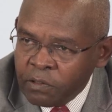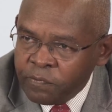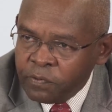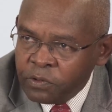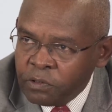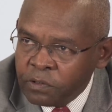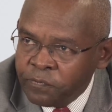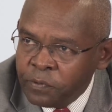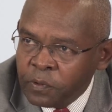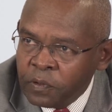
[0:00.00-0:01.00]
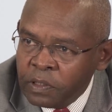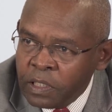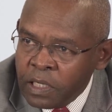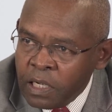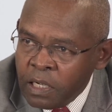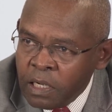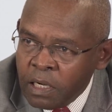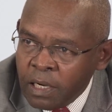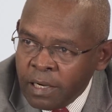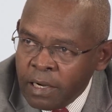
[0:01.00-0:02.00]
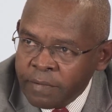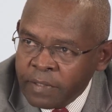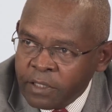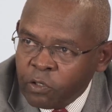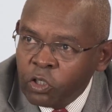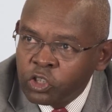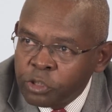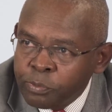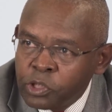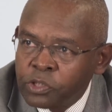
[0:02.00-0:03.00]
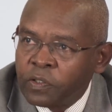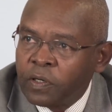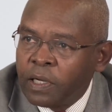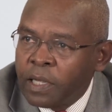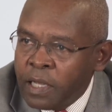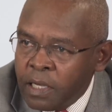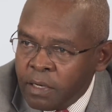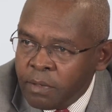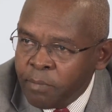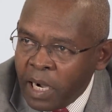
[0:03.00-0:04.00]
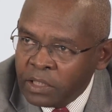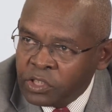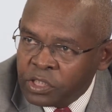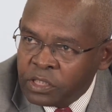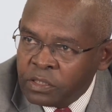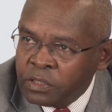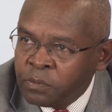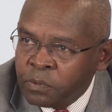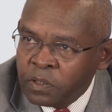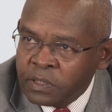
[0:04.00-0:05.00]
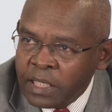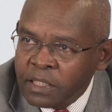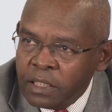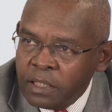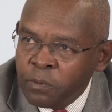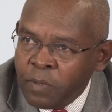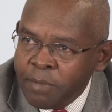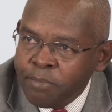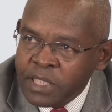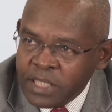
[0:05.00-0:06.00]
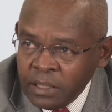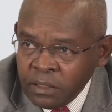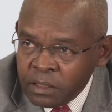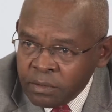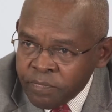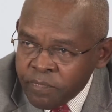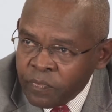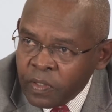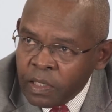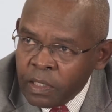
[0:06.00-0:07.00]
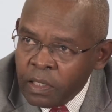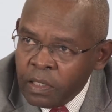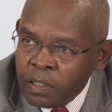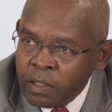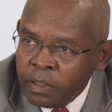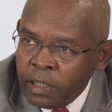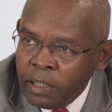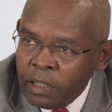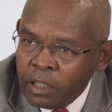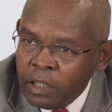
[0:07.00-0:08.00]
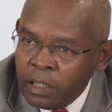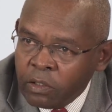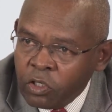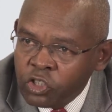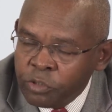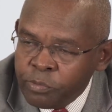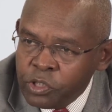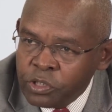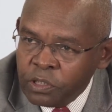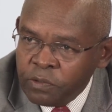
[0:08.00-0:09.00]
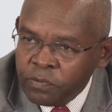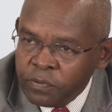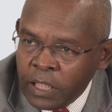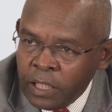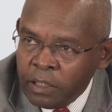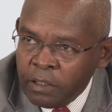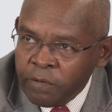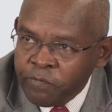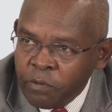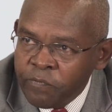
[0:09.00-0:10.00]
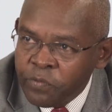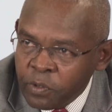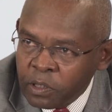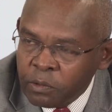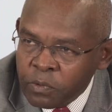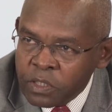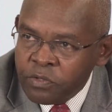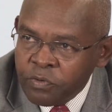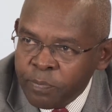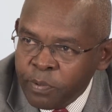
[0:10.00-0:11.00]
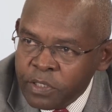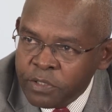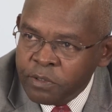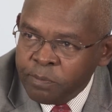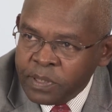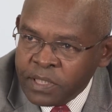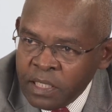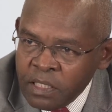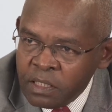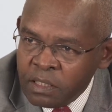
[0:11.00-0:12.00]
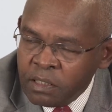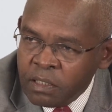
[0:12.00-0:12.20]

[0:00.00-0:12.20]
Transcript: non-food, non-fuel, that the contribution in March was actually 1%. The contribution from fuel was 3.2%,